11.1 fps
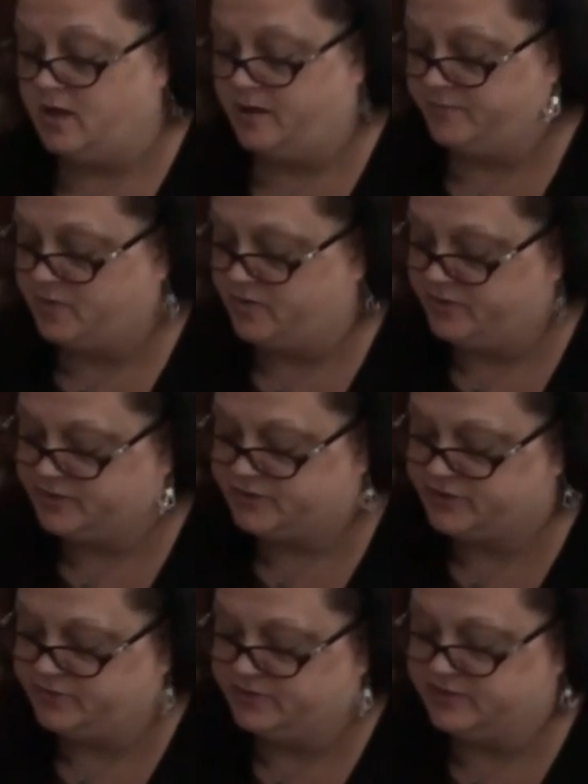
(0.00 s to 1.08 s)
I'm going
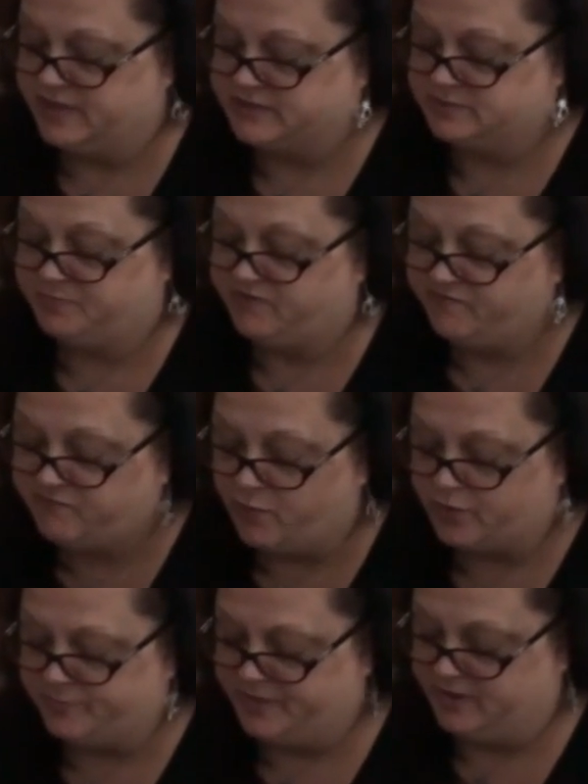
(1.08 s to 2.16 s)
to, that's
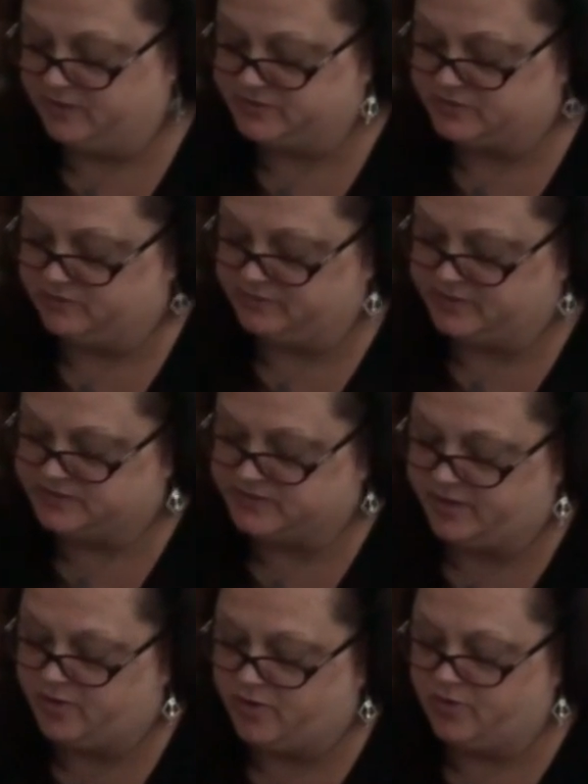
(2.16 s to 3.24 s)
before meal. So I'm going to say
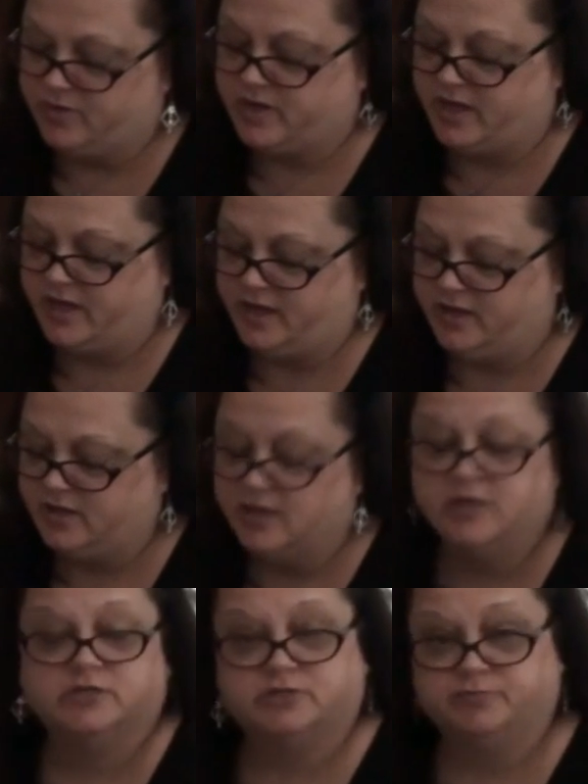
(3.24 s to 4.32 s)
okay
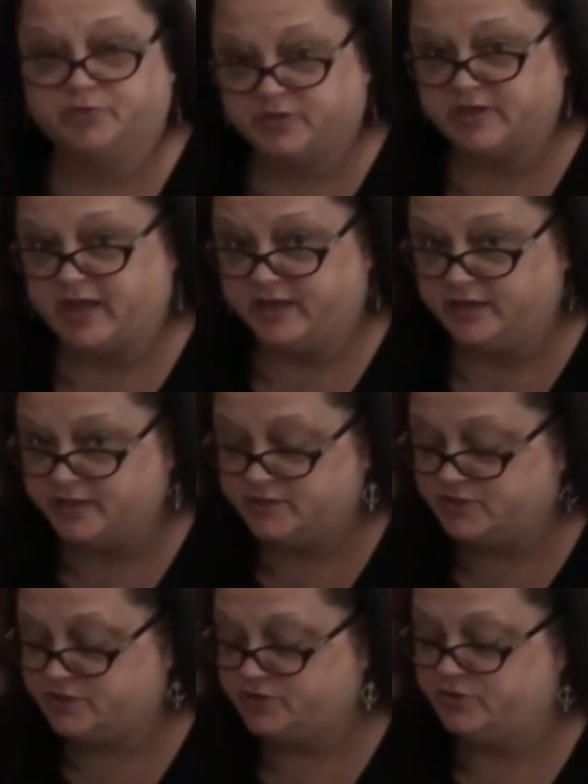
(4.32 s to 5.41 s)
to put that
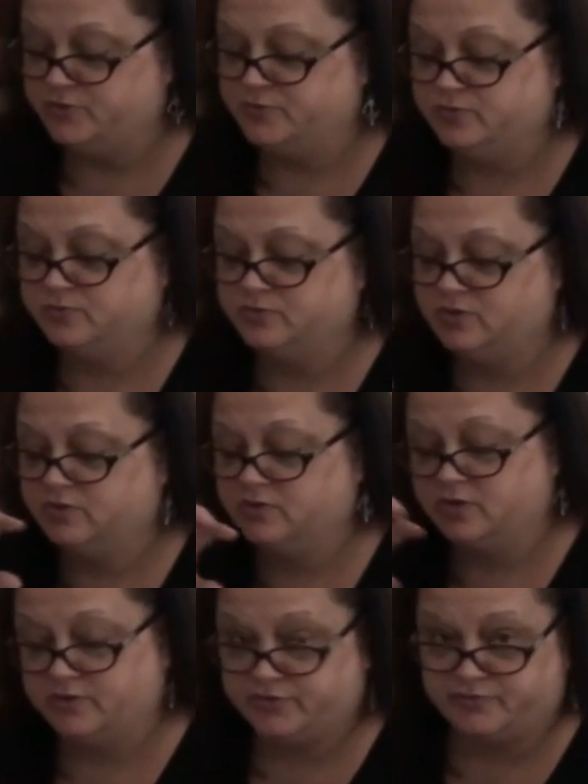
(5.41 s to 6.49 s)
into
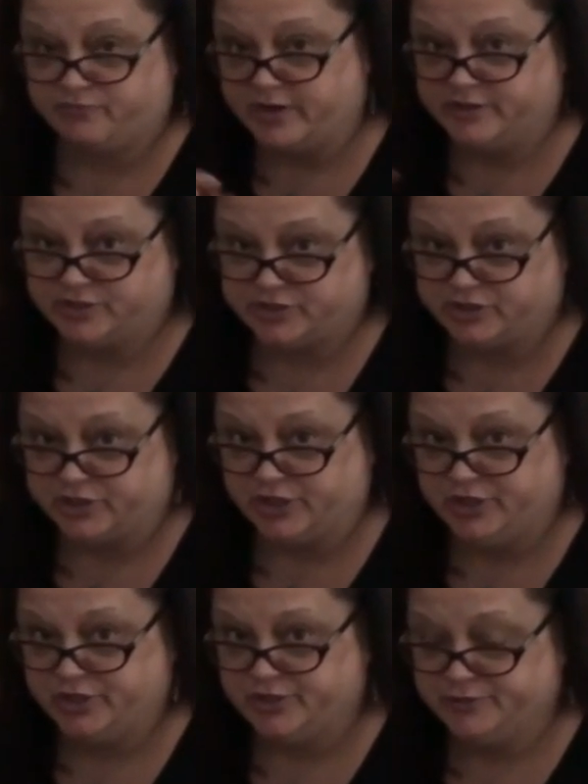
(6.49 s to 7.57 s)
register.
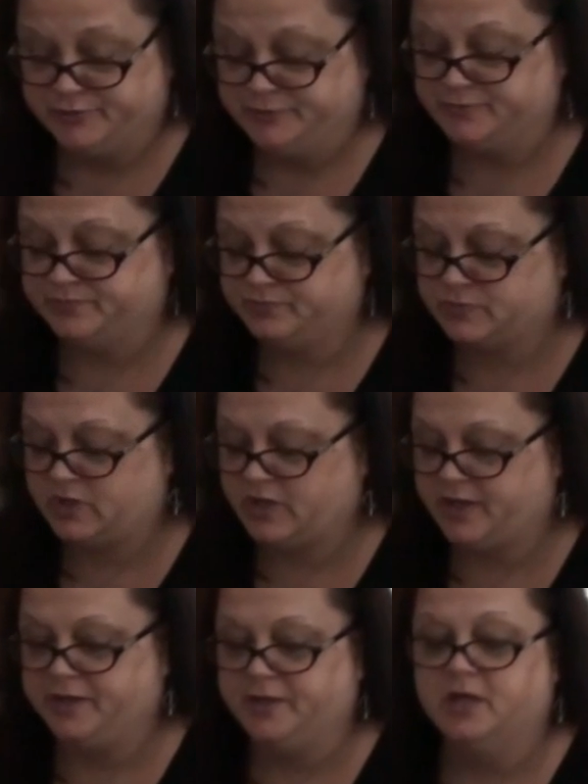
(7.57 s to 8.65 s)

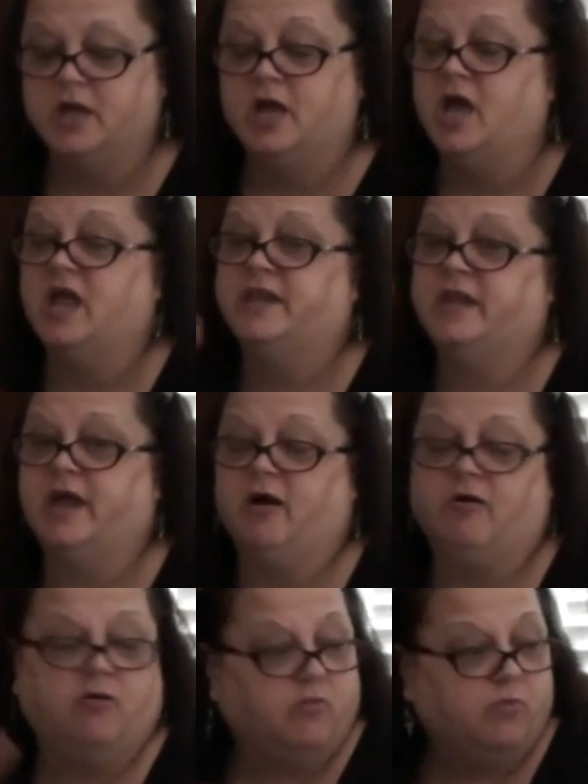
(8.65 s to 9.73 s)
Okay.
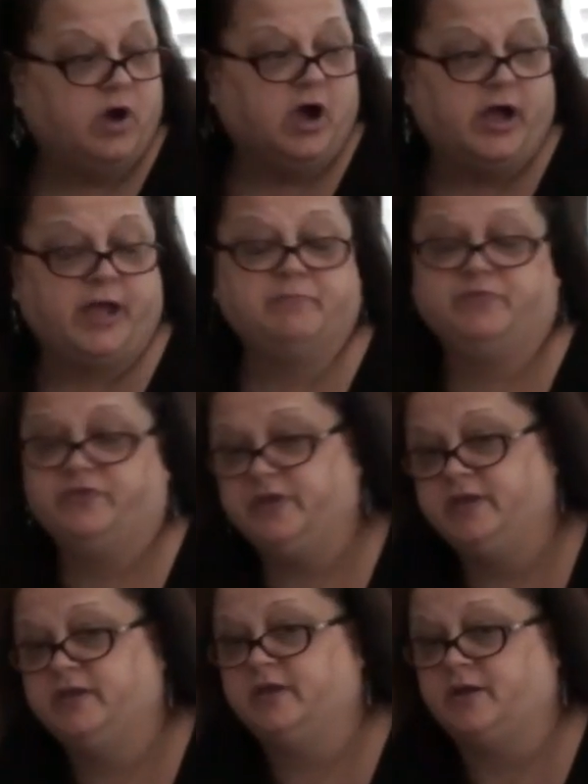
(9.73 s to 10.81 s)
Now, what I'm
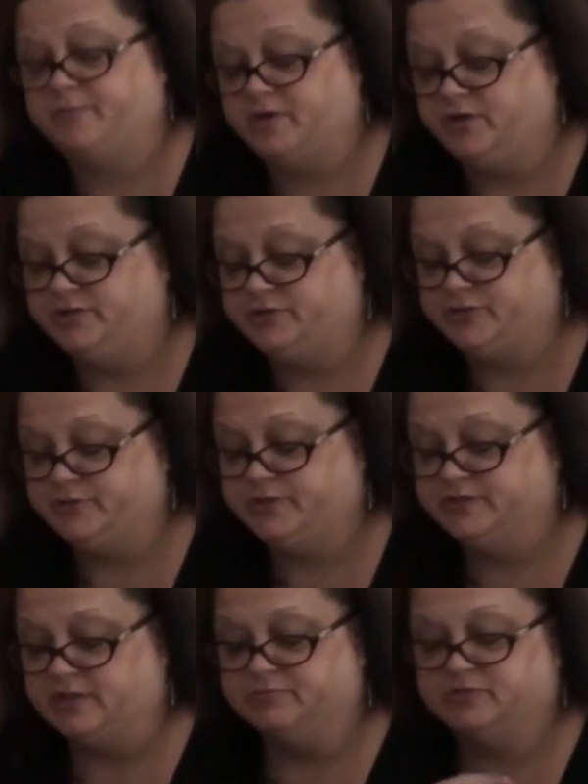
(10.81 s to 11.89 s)
thinking I'm going to do
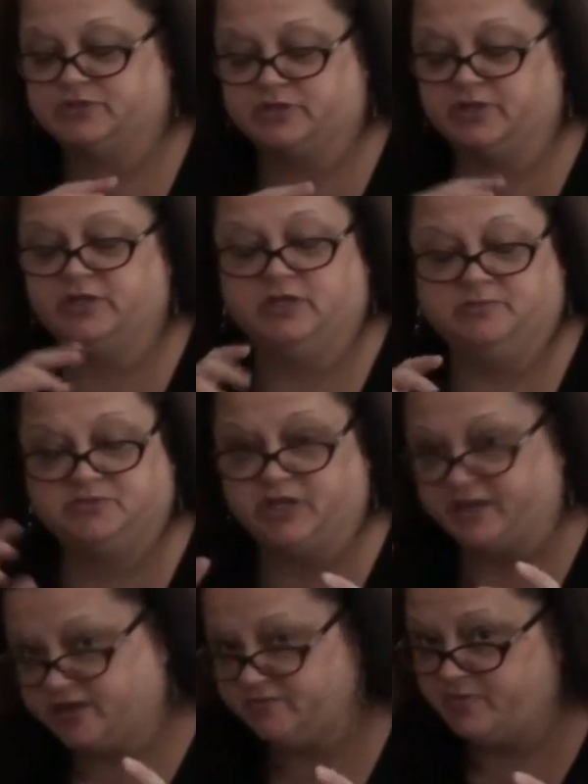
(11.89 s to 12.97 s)
is I'm just going to keep
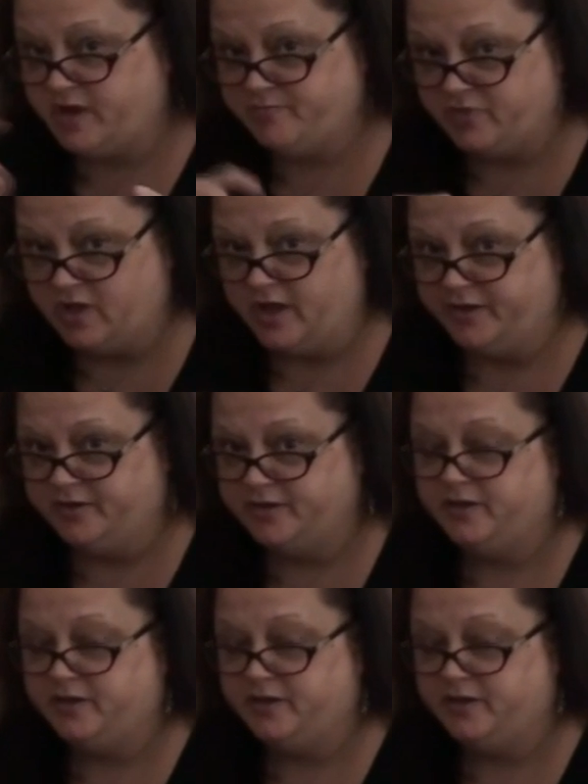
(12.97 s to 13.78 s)
checking my blood